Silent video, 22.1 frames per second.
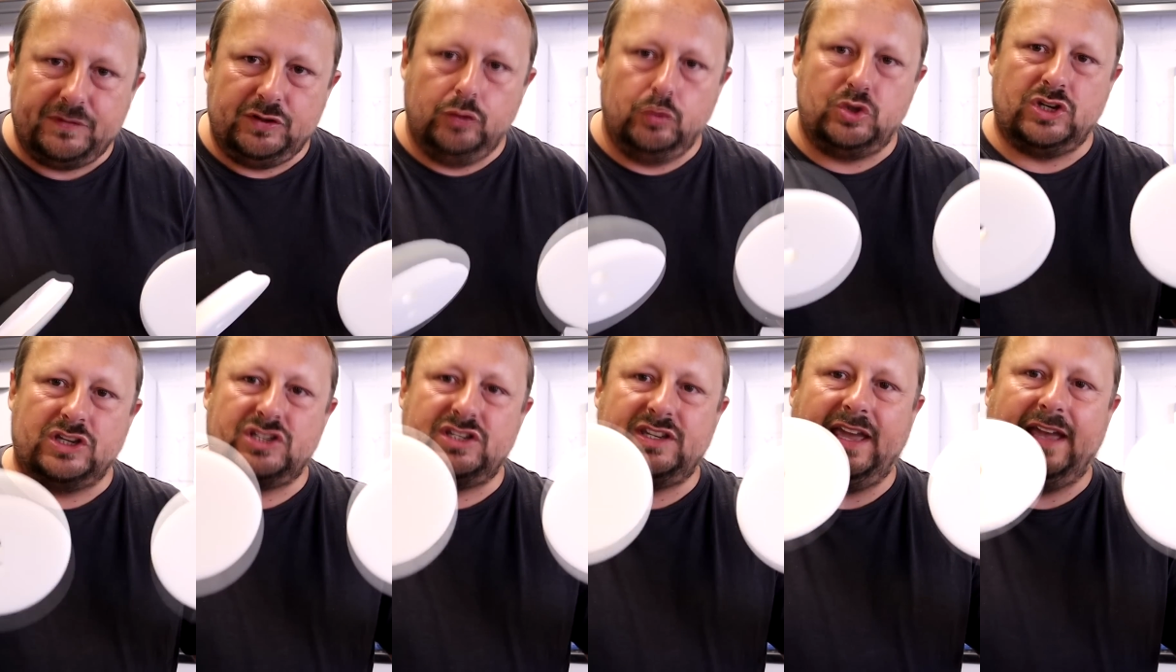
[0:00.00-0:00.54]
You
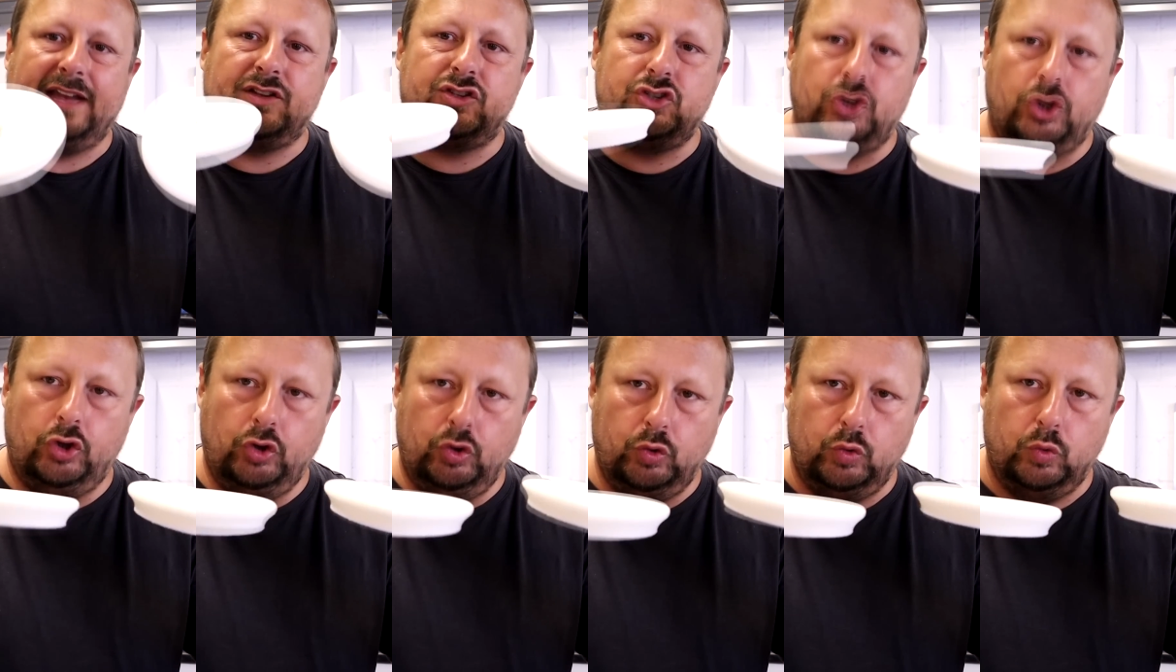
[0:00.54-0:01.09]
just get
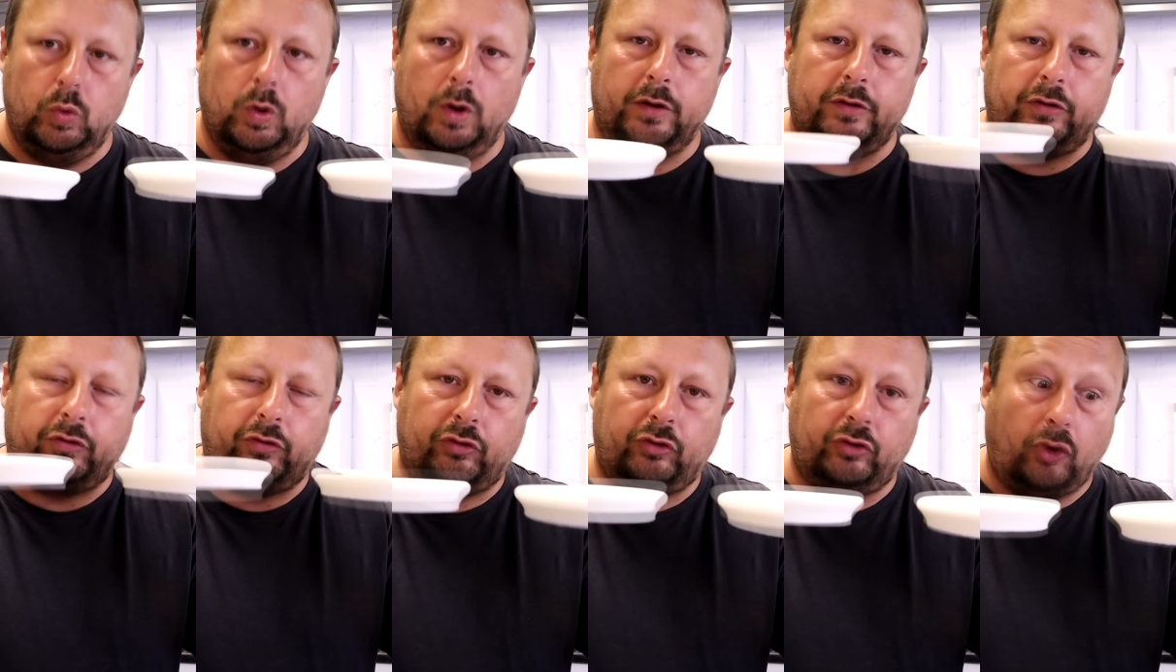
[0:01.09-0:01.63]
two
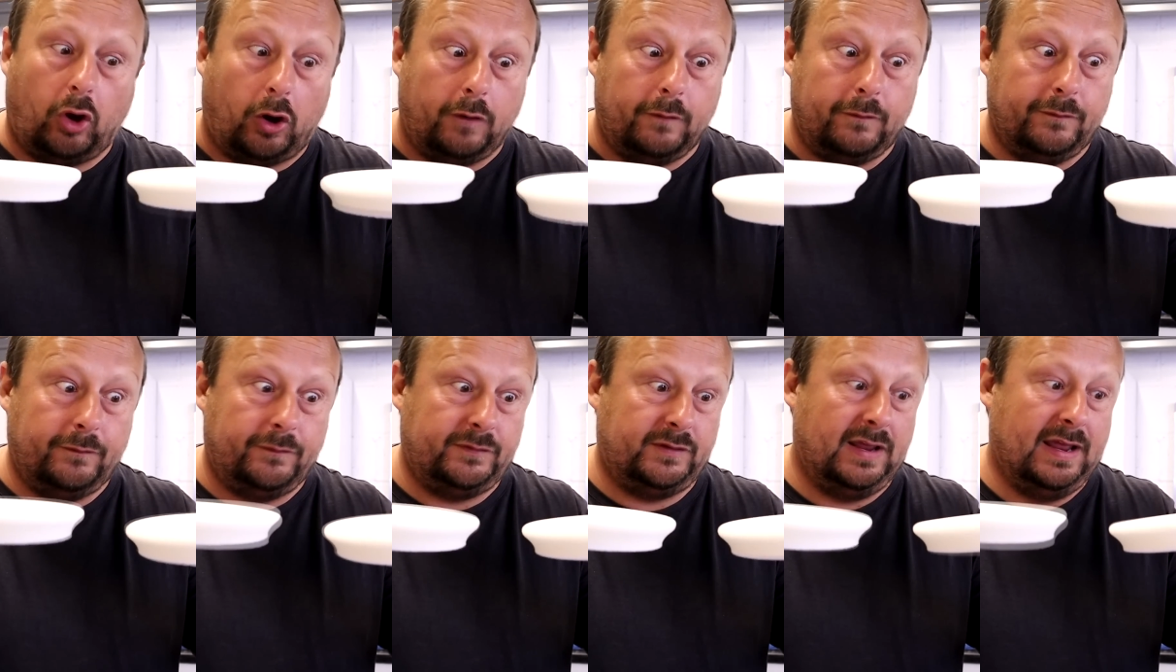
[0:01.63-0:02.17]

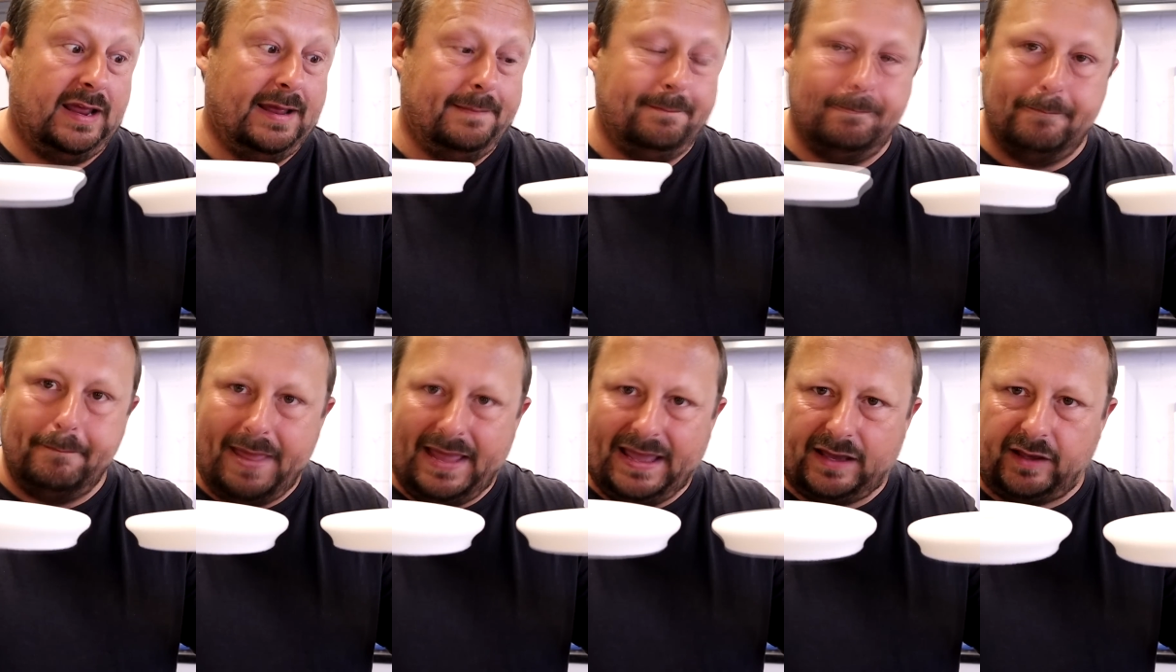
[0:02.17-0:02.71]
soft,
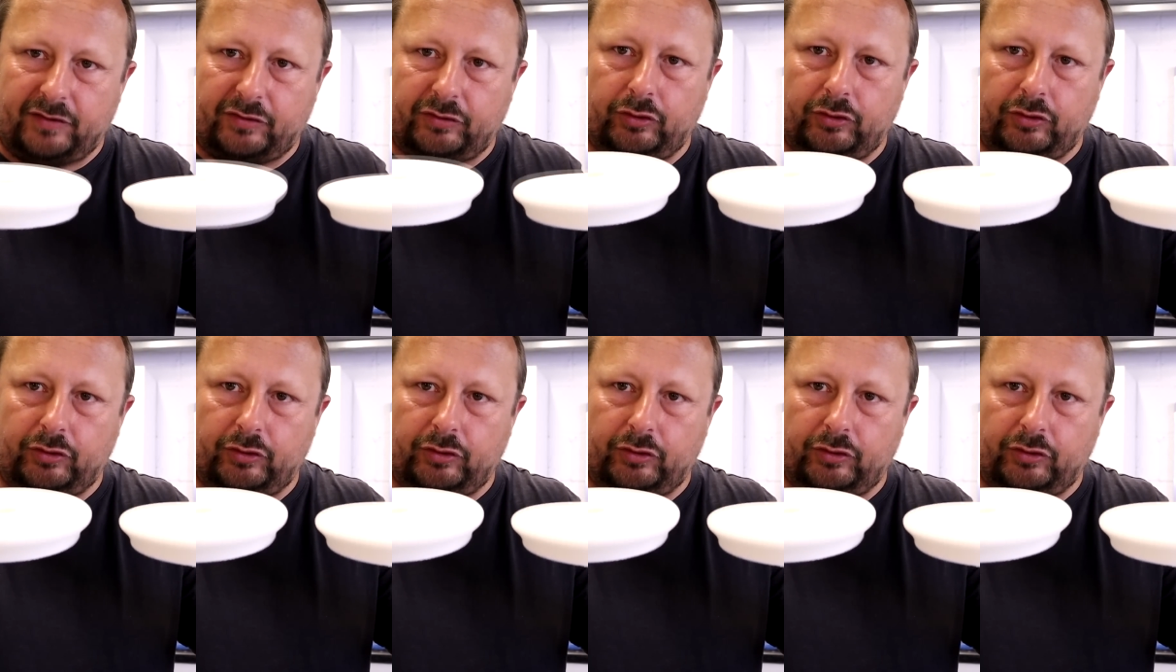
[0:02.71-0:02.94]
mega